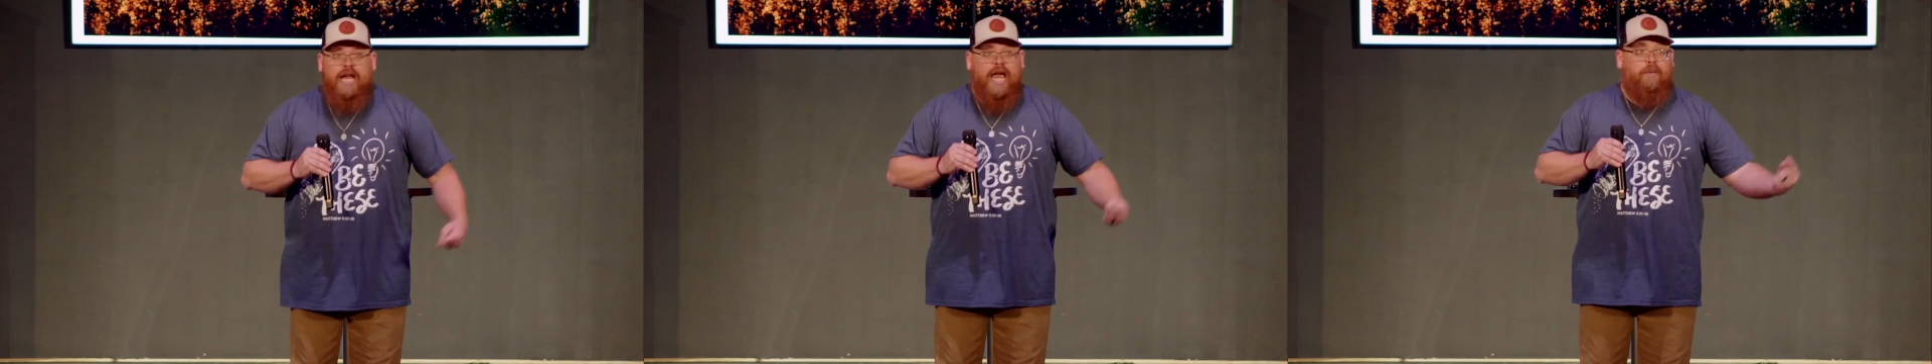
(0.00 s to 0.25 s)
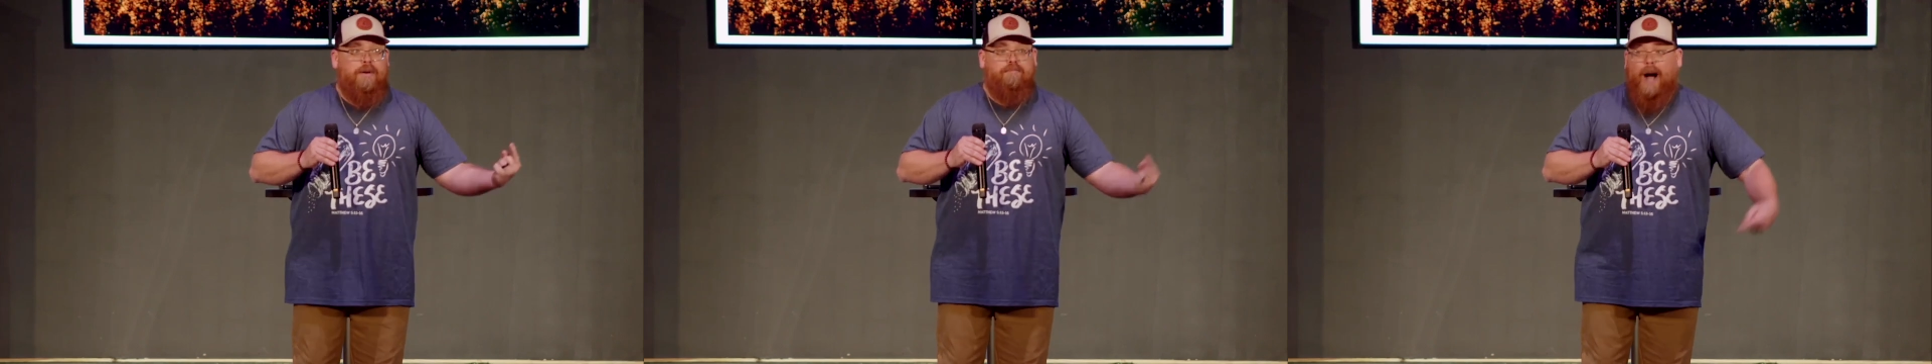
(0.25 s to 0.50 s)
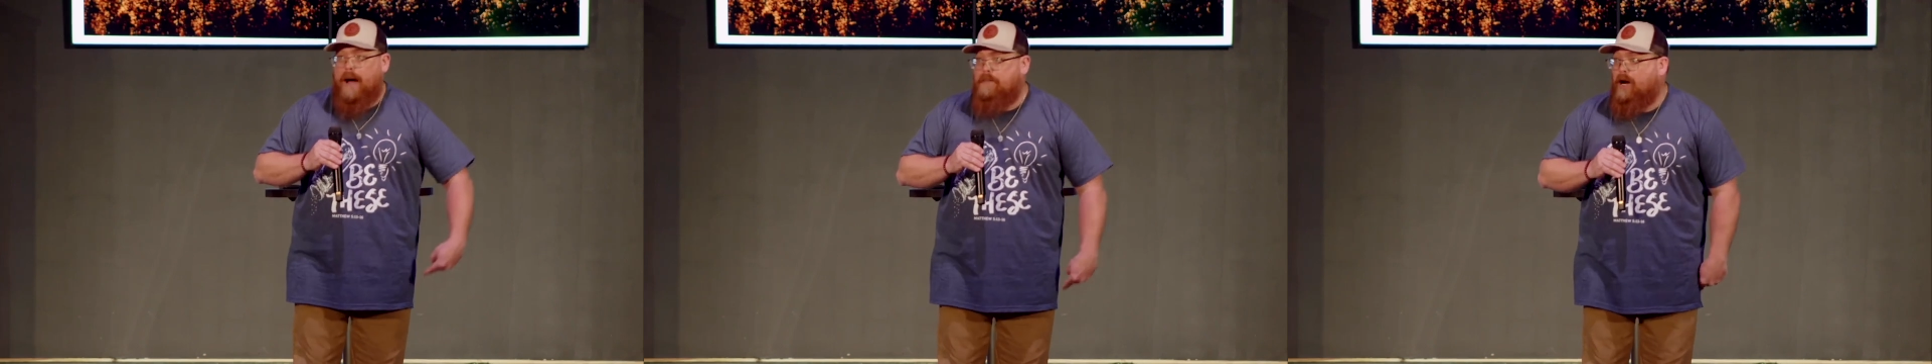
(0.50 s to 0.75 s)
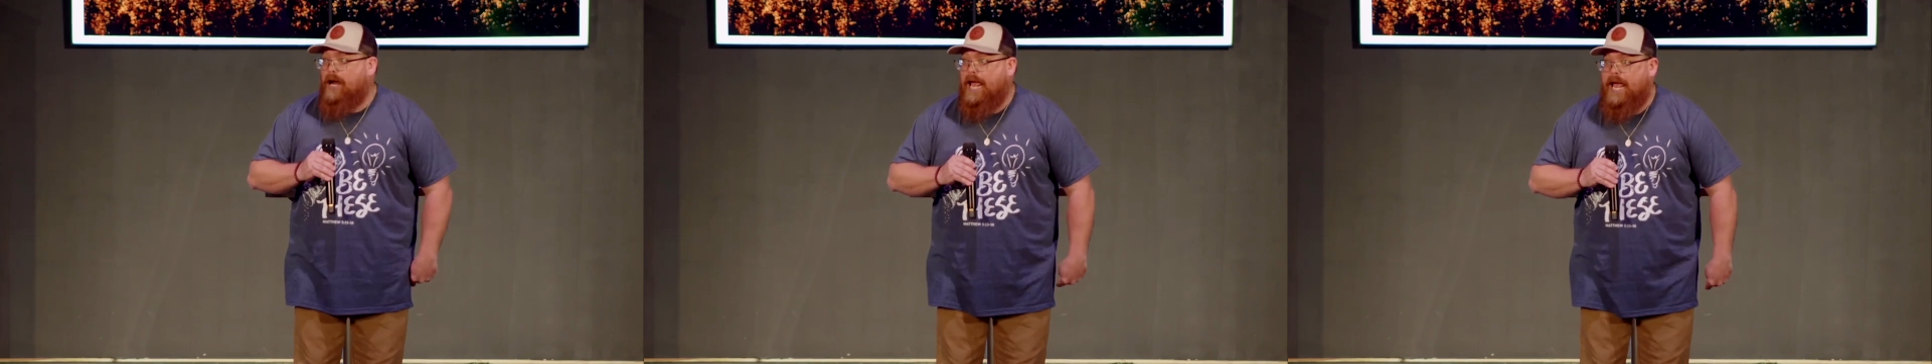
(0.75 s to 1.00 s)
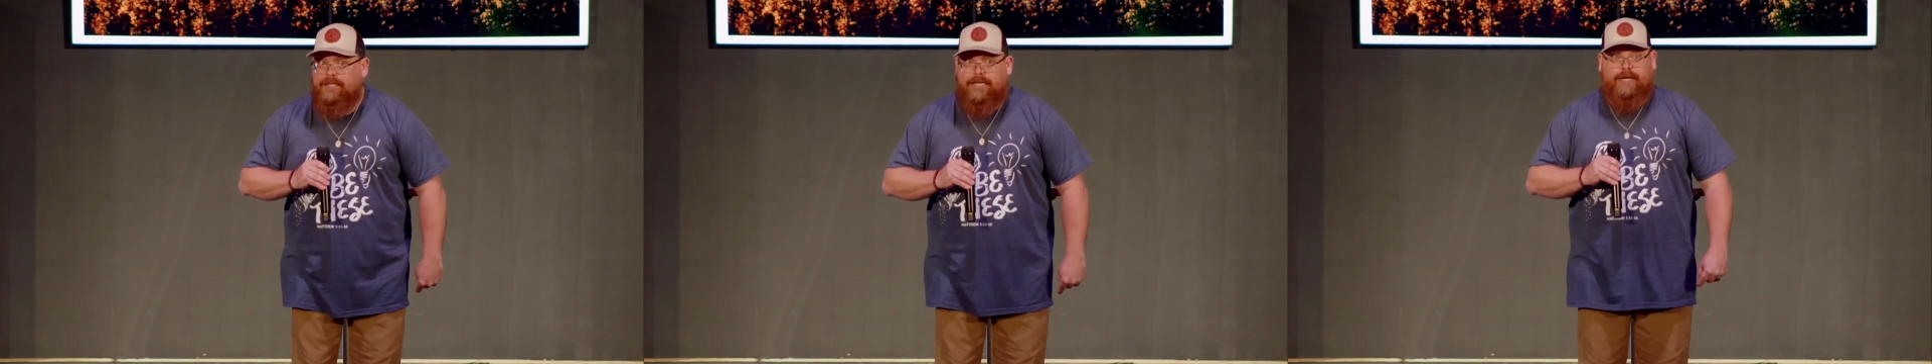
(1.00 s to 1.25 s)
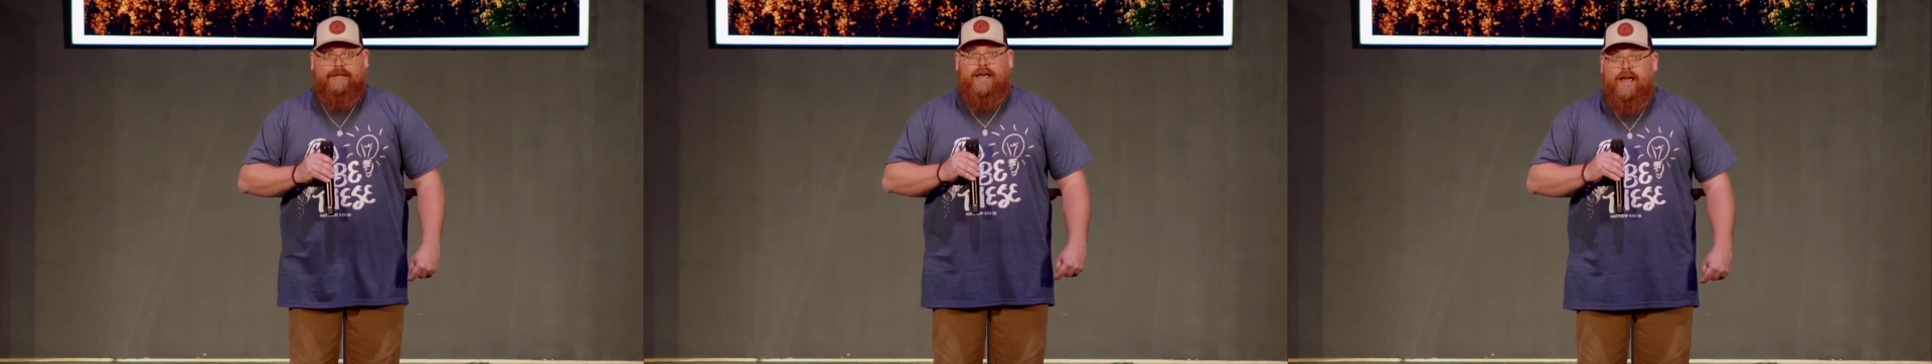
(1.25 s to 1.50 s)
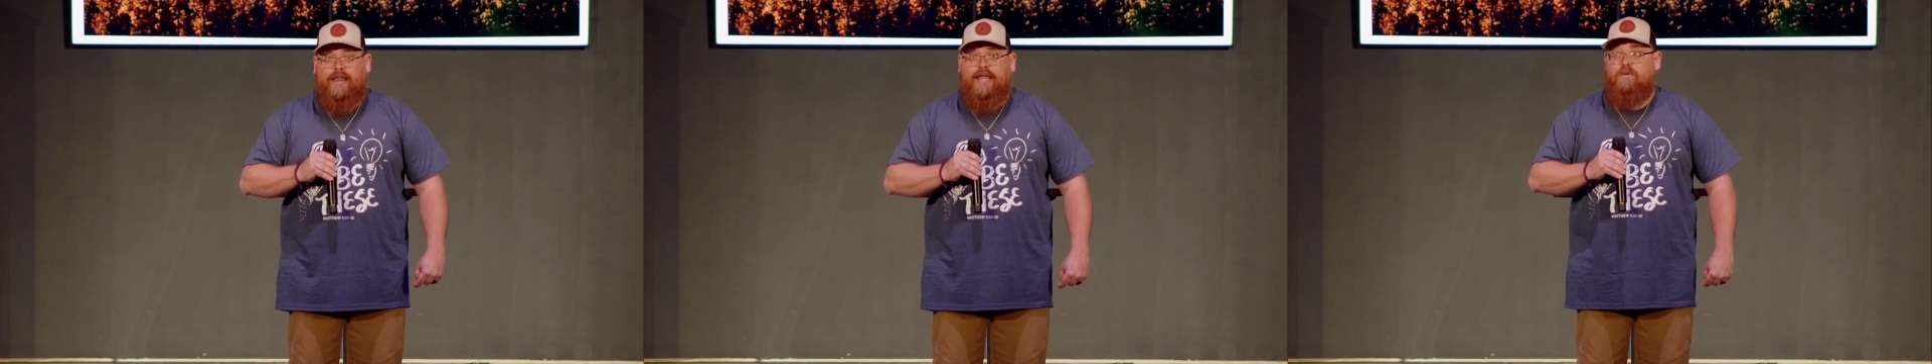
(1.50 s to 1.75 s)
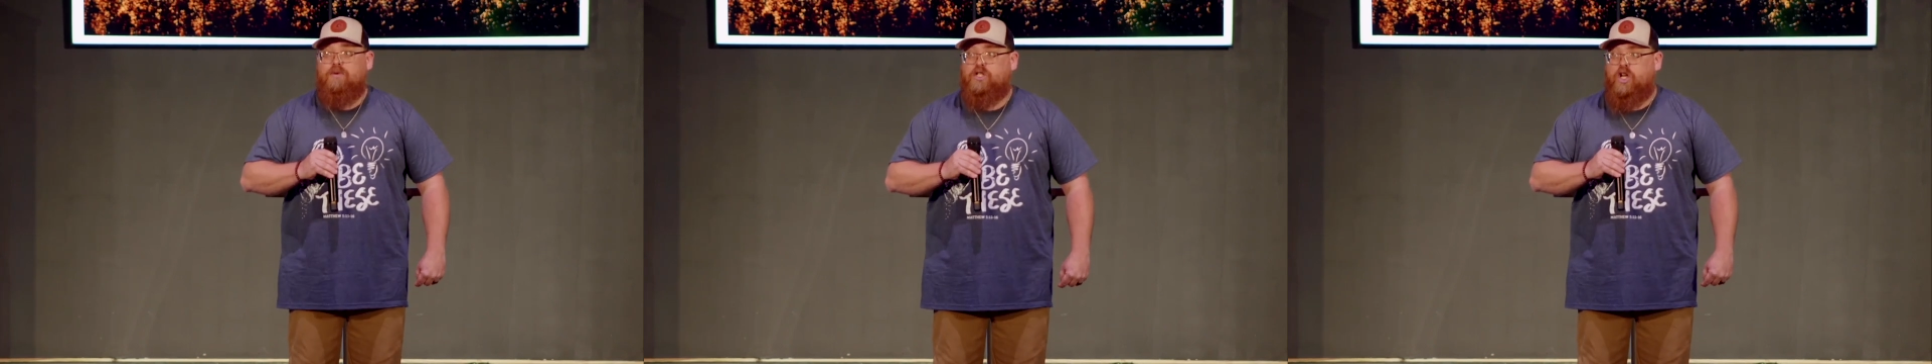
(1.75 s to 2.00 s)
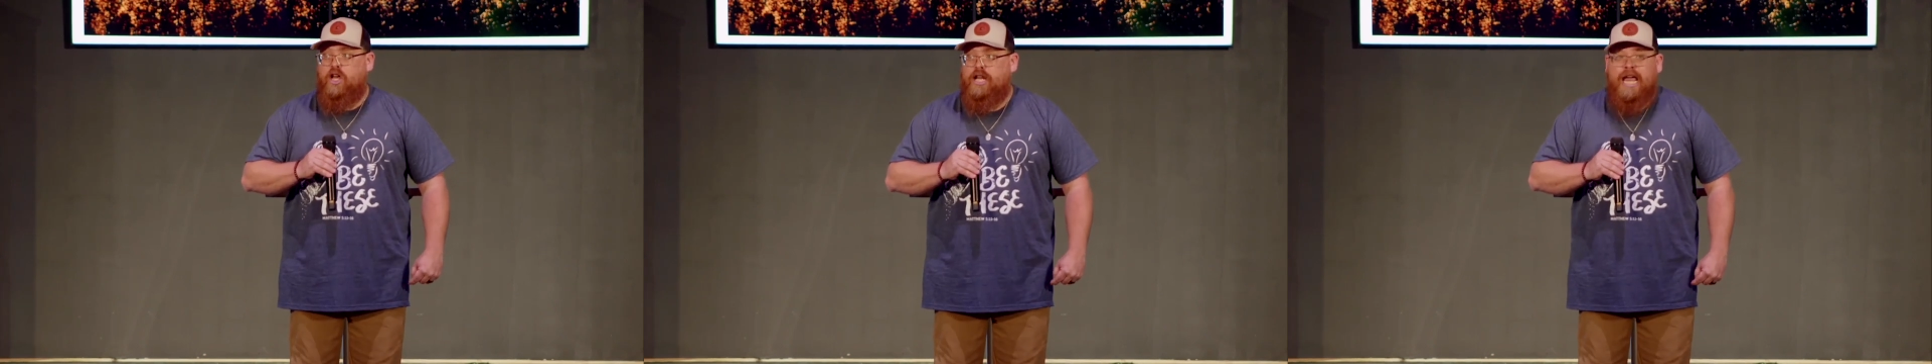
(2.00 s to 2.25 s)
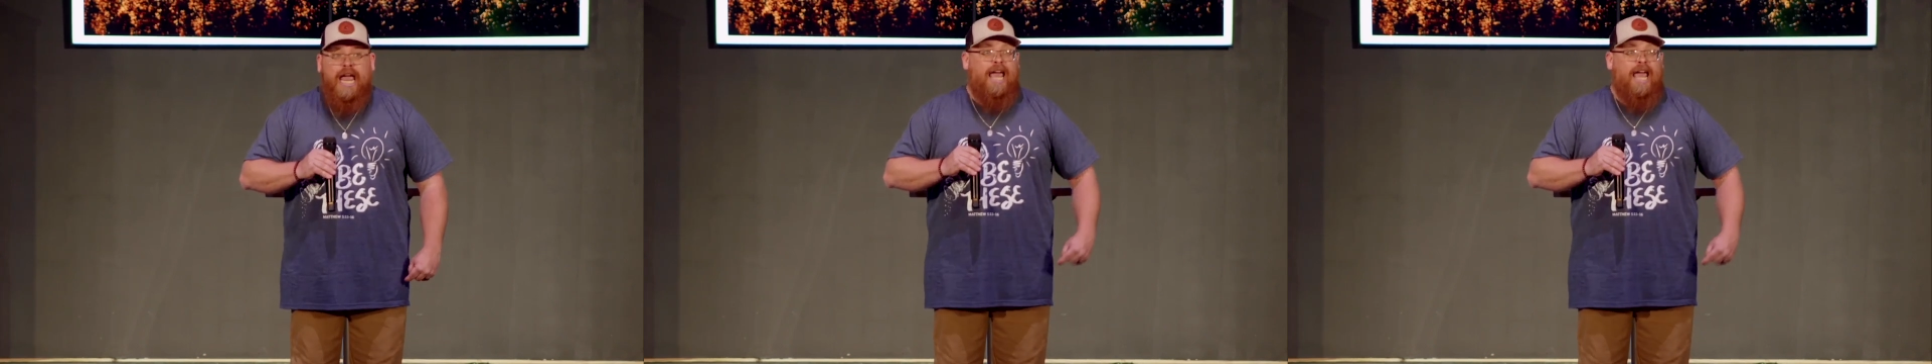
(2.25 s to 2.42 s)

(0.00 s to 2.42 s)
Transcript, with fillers: and we bob our heads like, yeah, that was good.